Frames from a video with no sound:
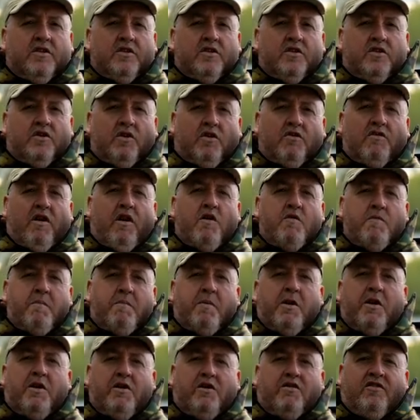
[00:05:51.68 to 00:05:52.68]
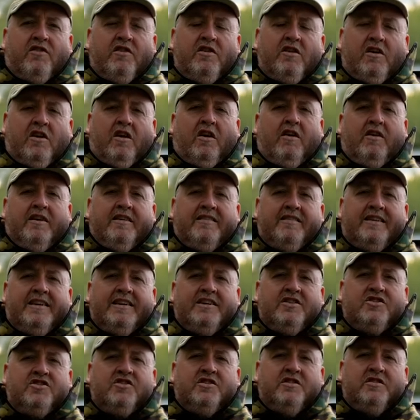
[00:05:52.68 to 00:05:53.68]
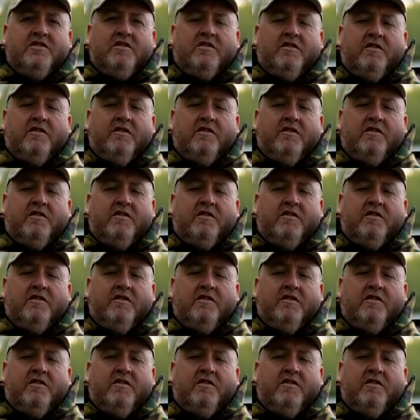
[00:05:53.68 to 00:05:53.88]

your own personalization